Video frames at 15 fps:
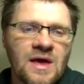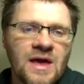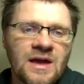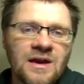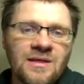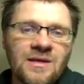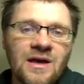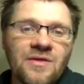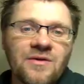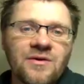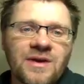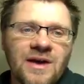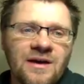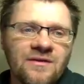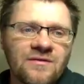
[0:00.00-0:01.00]
And in the other
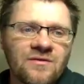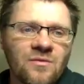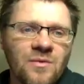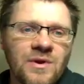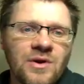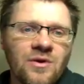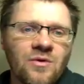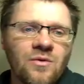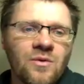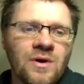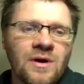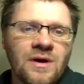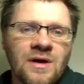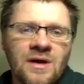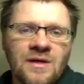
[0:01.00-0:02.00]
case, we know
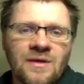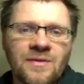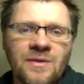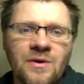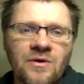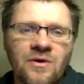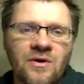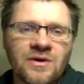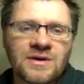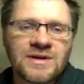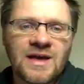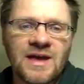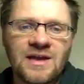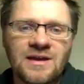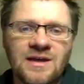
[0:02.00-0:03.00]
that there are
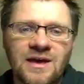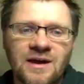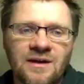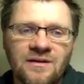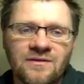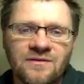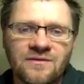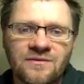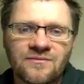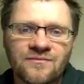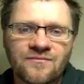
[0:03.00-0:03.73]
10 cans